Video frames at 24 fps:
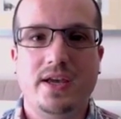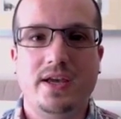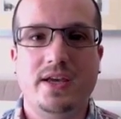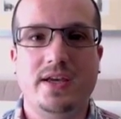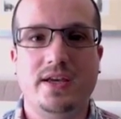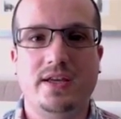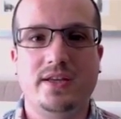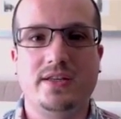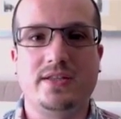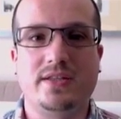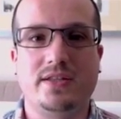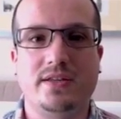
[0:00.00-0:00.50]

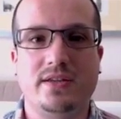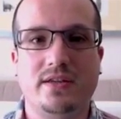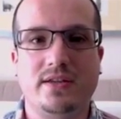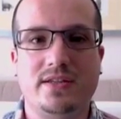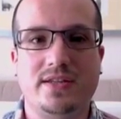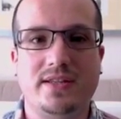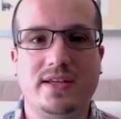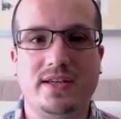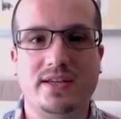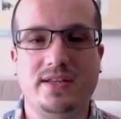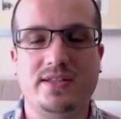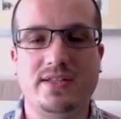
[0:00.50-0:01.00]
is that
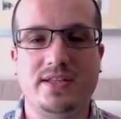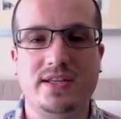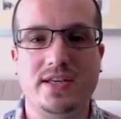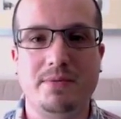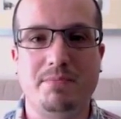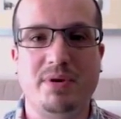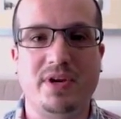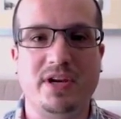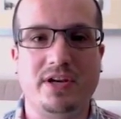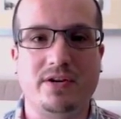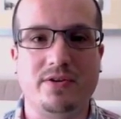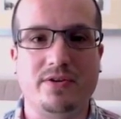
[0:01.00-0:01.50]
they
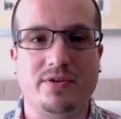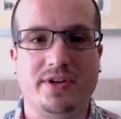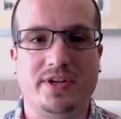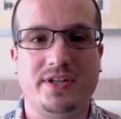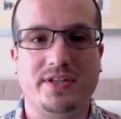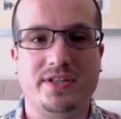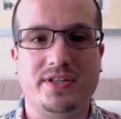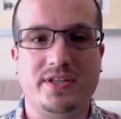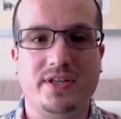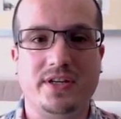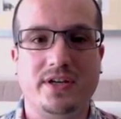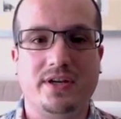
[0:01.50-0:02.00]
see Bitcoin
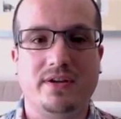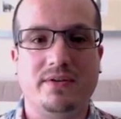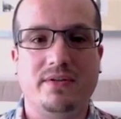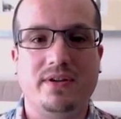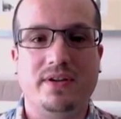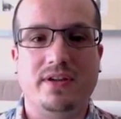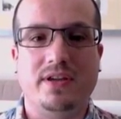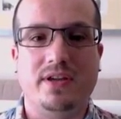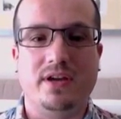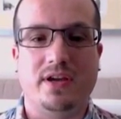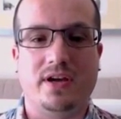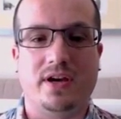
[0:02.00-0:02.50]
as the
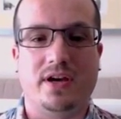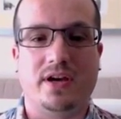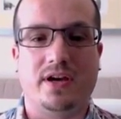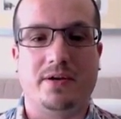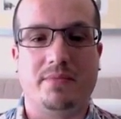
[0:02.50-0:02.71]
only